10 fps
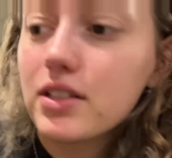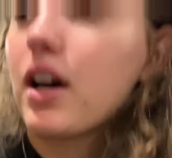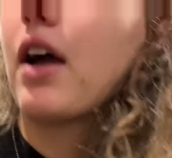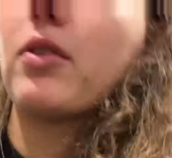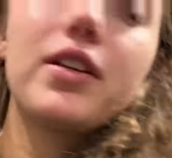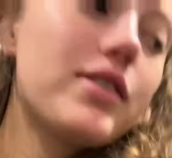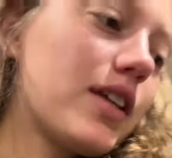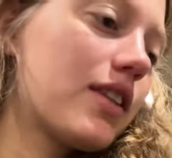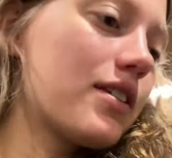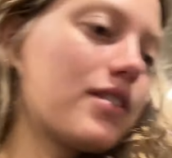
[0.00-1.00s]
I want to
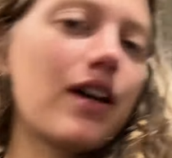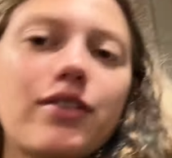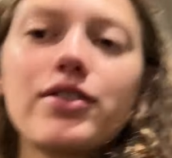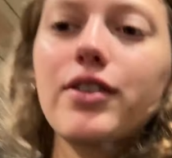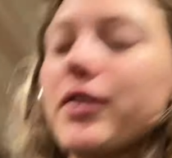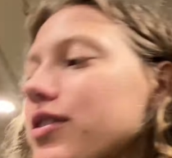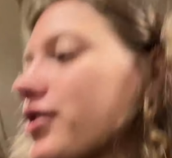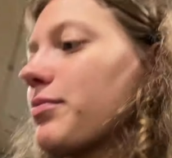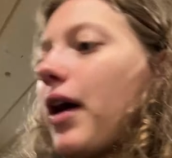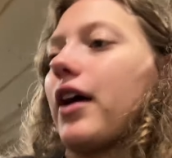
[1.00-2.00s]
set this down. There's no good
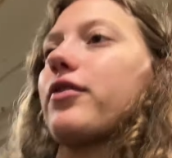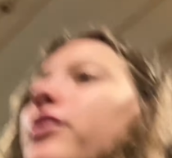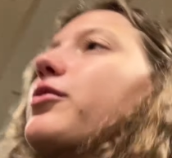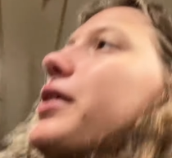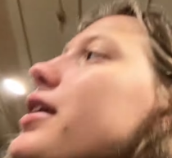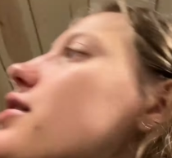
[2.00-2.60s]
spot for me to